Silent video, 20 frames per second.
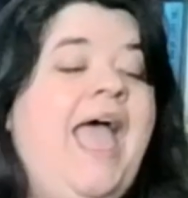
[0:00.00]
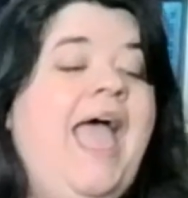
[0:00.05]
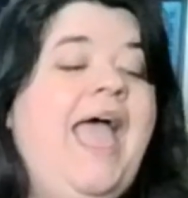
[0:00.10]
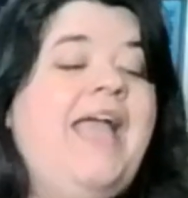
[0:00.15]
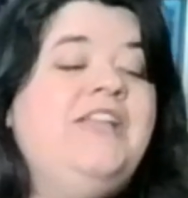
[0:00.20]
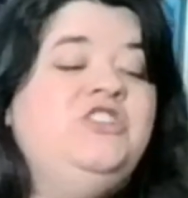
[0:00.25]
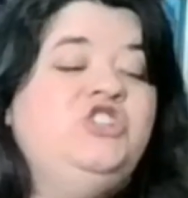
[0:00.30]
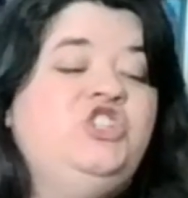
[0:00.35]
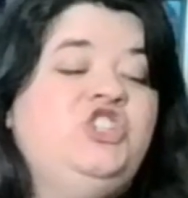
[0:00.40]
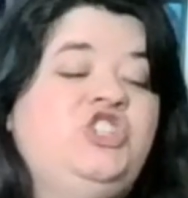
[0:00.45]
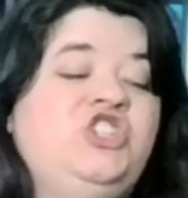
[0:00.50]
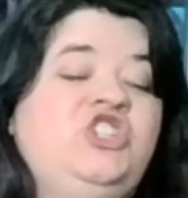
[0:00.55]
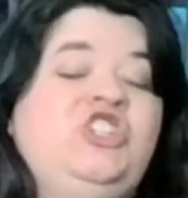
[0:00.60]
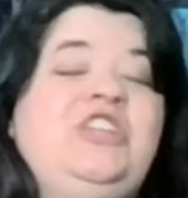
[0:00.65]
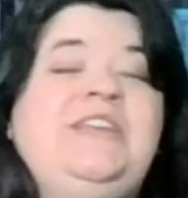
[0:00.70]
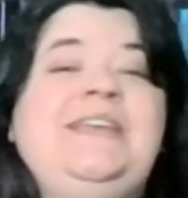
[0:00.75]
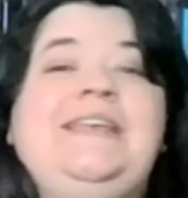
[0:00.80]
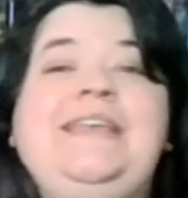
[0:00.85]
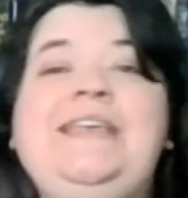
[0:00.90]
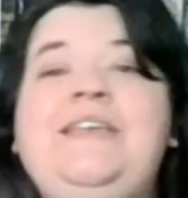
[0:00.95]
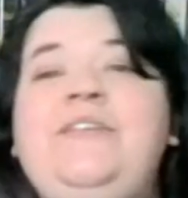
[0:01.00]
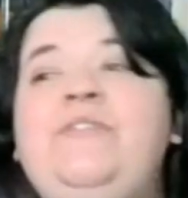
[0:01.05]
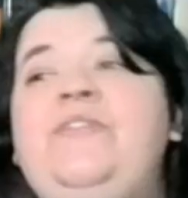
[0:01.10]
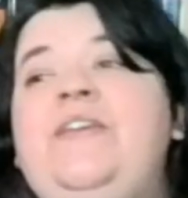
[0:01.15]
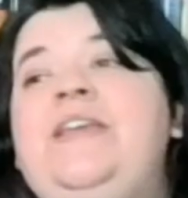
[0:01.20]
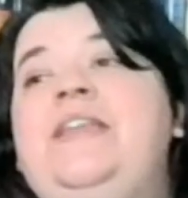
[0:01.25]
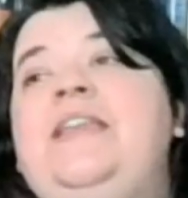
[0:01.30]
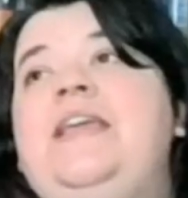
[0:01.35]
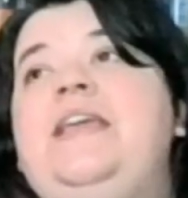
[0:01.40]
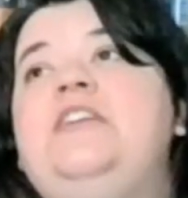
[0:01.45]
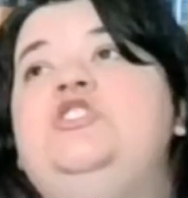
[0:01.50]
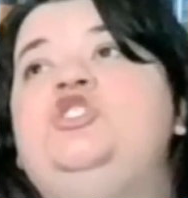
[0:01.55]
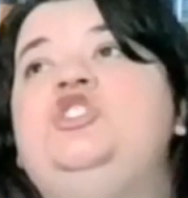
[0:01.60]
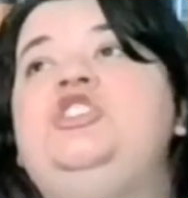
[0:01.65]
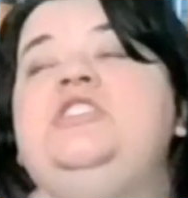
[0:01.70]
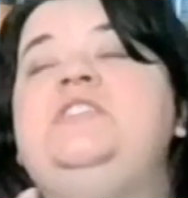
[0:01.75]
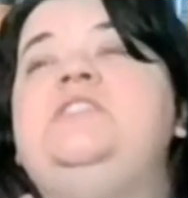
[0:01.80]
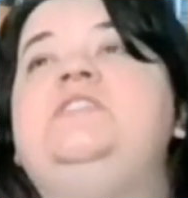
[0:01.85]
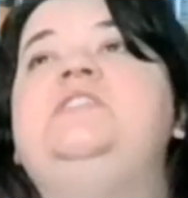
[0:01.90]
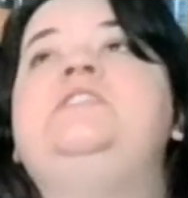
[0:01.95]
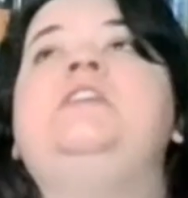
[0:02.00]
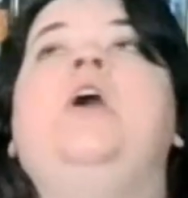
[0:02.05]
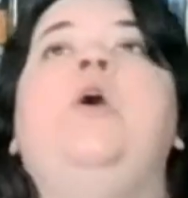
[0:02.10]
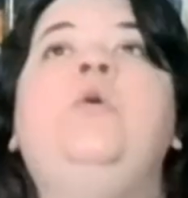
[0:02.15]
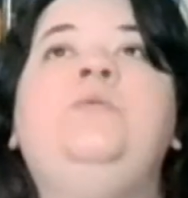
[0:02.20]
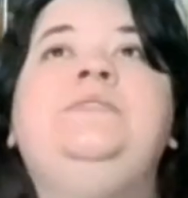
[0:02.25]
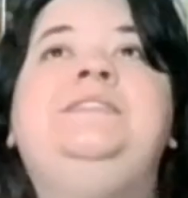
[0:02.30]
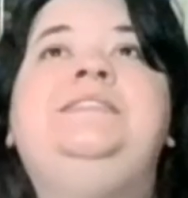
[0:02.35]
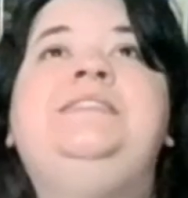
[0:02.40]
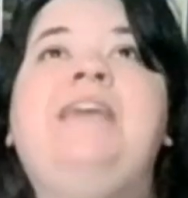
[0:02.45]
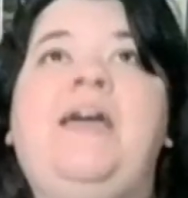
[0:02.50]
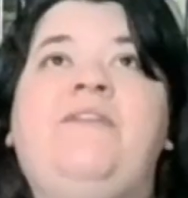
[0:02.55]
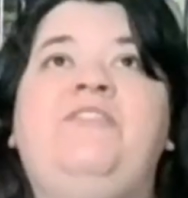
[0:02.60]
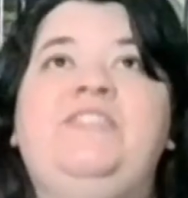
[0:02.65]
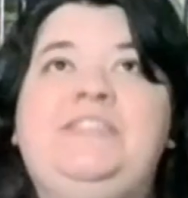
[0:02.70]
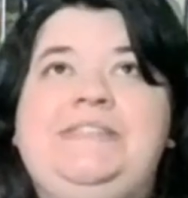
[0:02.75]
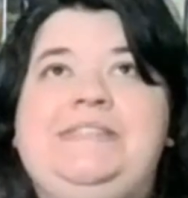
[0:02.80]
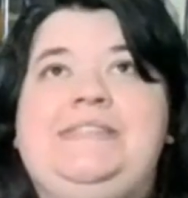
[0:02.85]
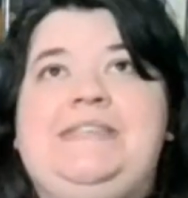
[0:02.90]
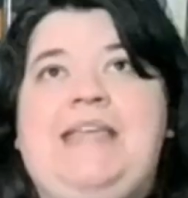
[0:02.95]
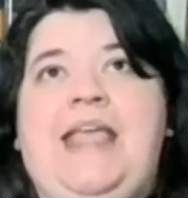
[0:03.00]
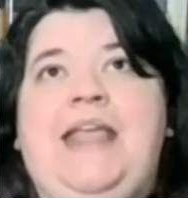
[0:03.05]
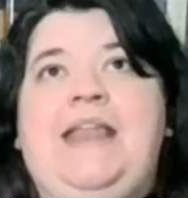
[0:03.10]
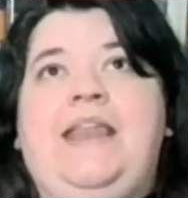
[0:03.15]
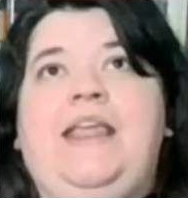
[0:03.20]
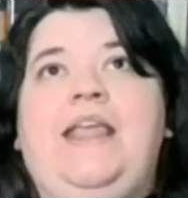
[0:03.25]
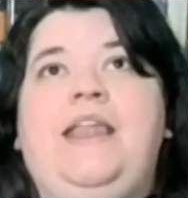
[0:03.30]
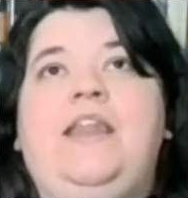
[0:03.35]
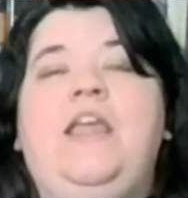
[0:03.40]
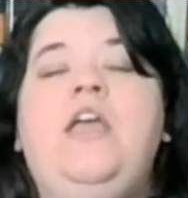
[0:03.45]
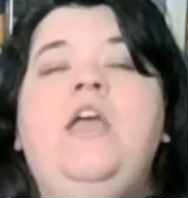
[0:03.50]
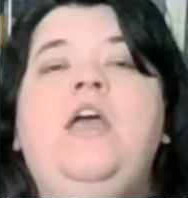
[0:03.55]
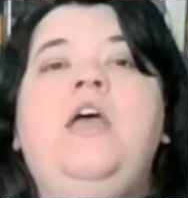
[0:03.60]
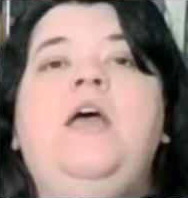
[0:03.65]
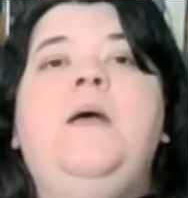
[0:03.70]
And she's so devastated